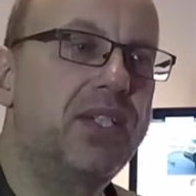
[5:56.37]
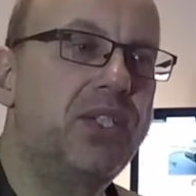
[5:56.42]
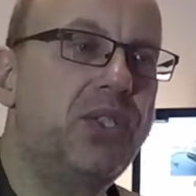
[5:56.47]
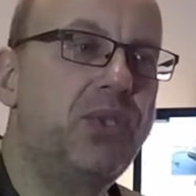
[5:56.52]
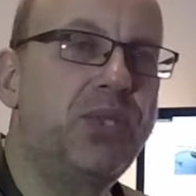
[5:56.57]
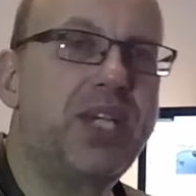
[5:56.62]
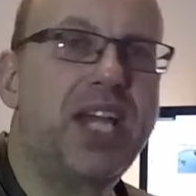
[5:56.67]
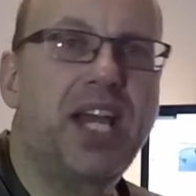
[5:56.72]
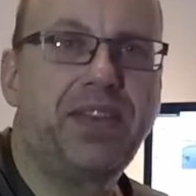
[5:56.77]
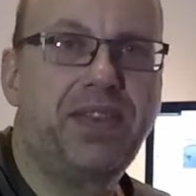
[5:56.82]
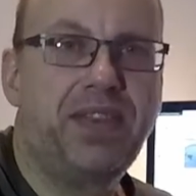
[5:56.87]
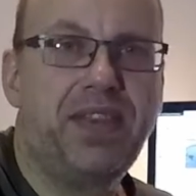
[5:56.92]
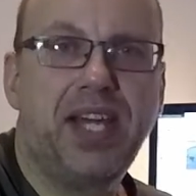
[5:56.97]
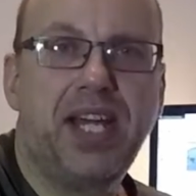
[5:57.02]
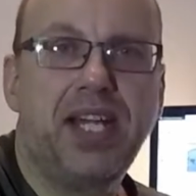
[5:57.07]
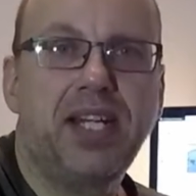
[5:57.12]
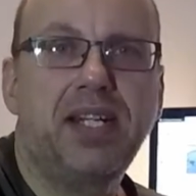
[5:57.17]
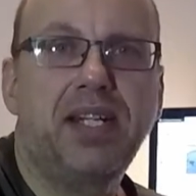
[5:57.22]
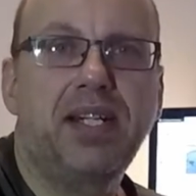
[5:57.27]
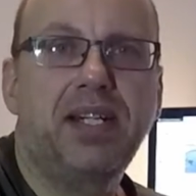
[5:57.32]
you get
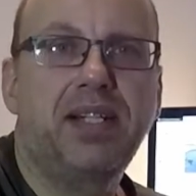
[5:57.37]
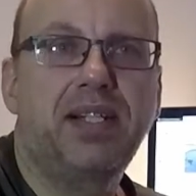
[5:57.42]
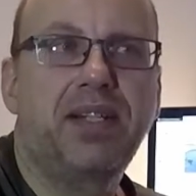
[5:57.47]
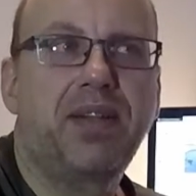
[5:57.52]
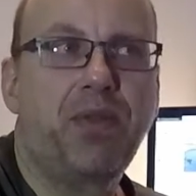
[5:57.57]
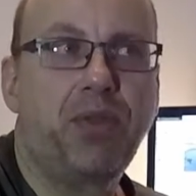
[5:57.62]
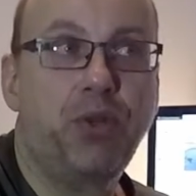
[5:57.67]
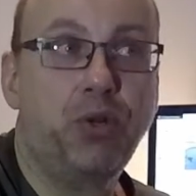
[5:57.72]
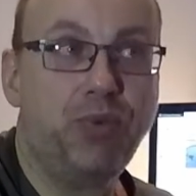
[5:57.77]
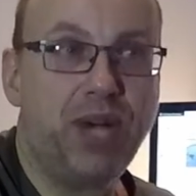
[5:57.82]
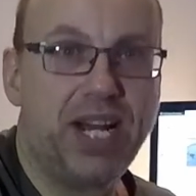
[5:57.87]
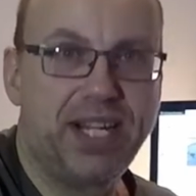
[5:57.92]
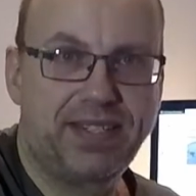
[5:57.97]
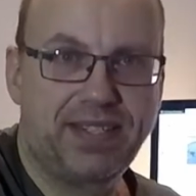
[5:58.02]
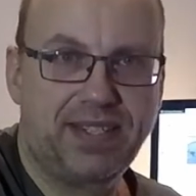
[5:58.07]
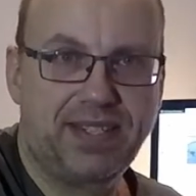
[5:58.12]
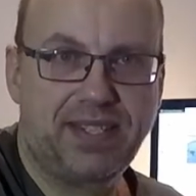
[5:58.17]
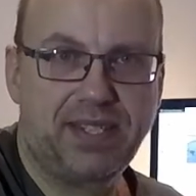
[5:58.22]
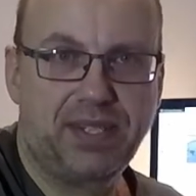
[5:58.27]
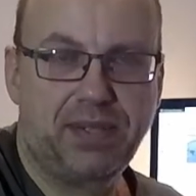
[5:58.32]
then the
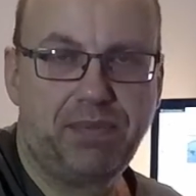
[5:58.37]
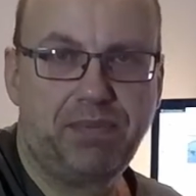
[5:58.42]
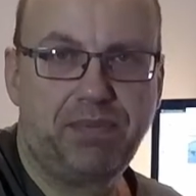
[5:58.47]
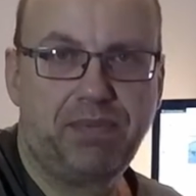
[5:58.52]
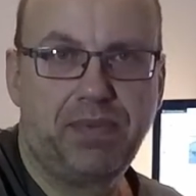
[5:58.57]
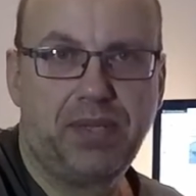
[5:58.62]
rest